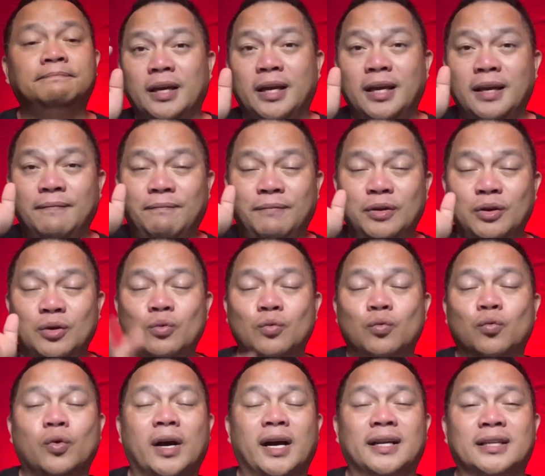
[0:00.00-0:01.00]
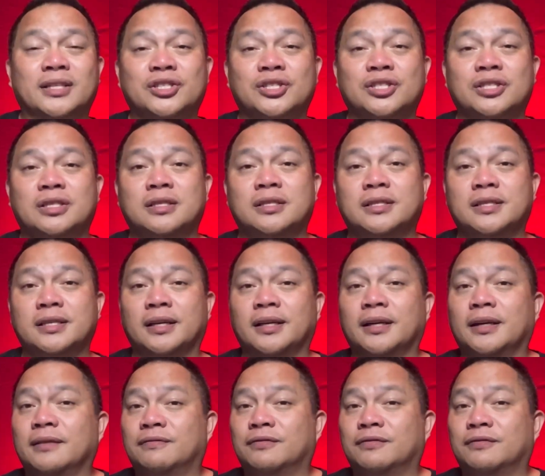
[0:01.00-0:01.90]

If you watch the